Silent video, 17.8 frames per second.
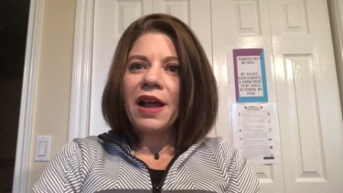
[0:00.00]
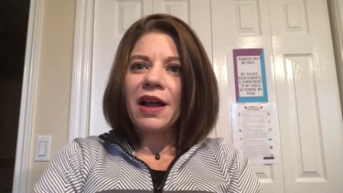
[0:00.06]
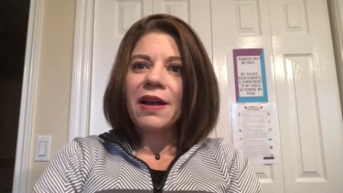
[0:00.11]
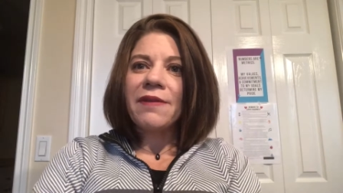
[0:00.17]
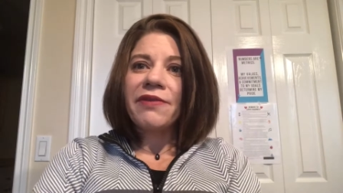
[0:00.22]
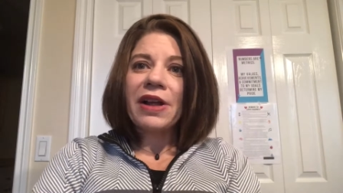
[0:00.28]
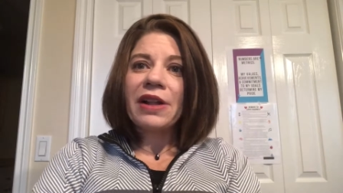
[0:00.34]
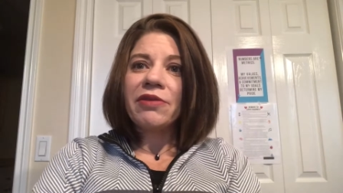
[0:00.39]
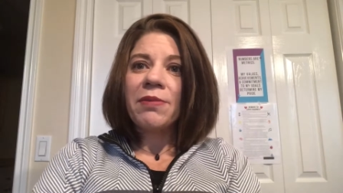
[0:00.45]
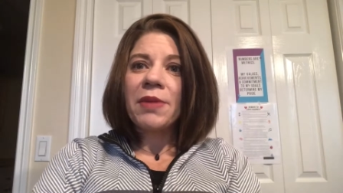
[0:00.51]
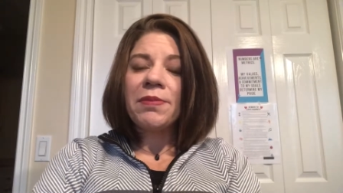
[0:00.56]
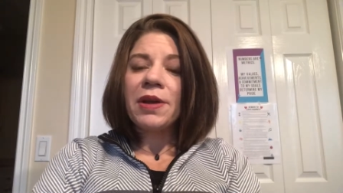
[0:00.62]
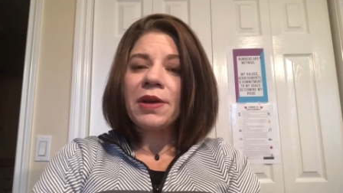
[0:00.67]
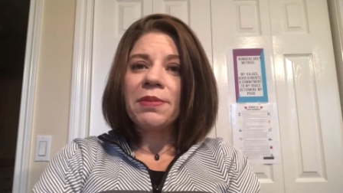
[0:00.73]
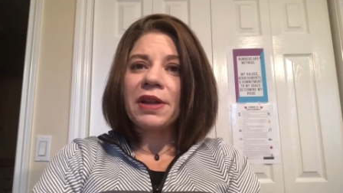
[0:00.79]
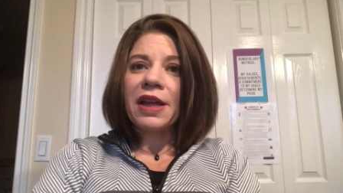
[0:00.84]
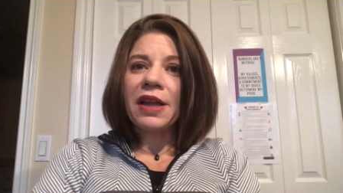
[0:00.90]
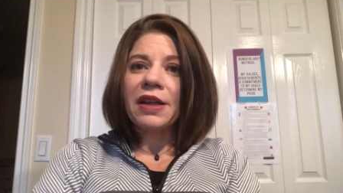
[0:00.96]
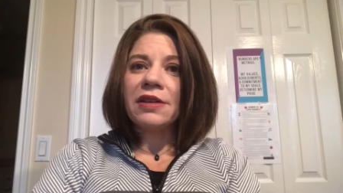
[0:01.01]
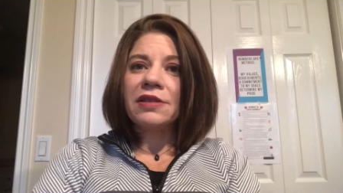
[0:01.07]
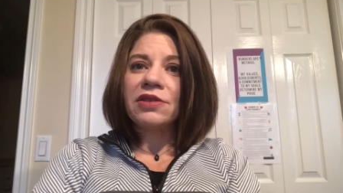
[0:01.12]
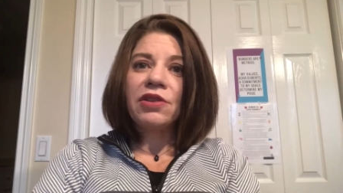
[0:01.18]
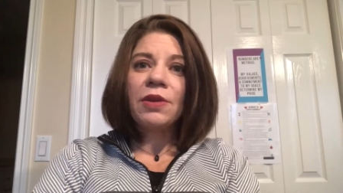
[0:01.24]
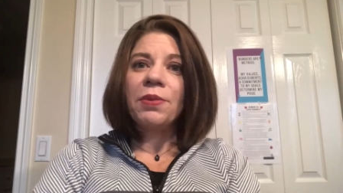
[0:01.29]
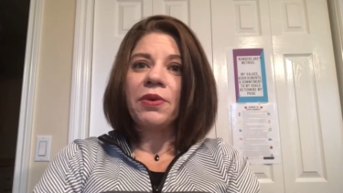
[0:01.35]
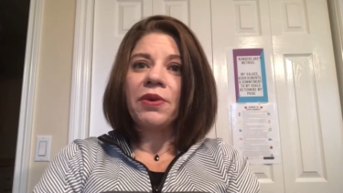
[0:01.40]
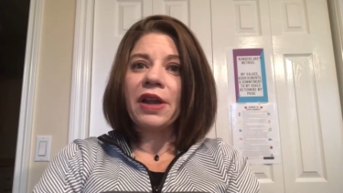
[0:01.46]
Uh, following my meal plan
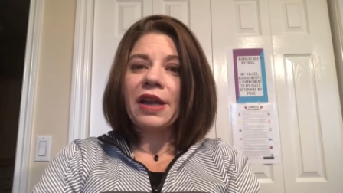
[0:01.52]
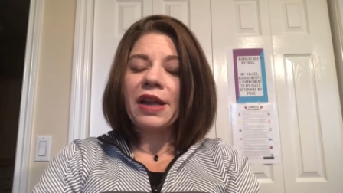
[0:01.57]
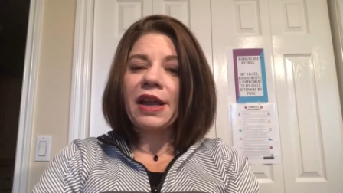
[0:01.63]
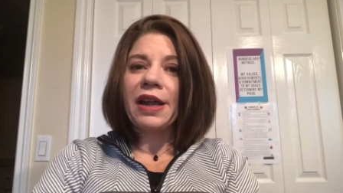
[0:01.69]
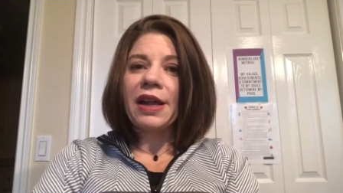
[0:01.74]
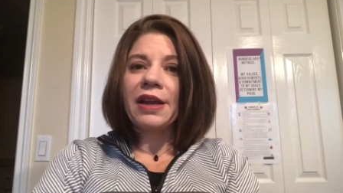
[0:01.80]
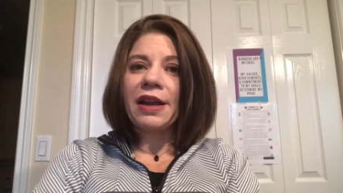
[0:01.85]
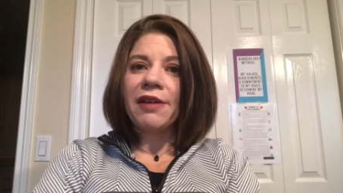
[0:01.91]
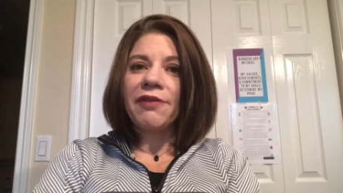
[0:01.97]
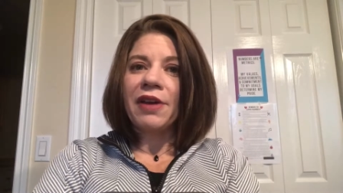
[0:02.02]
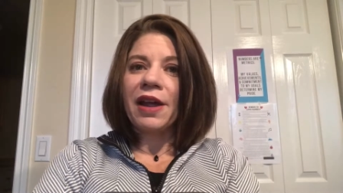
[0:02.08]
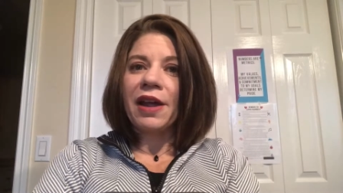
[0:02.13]
to the point. And if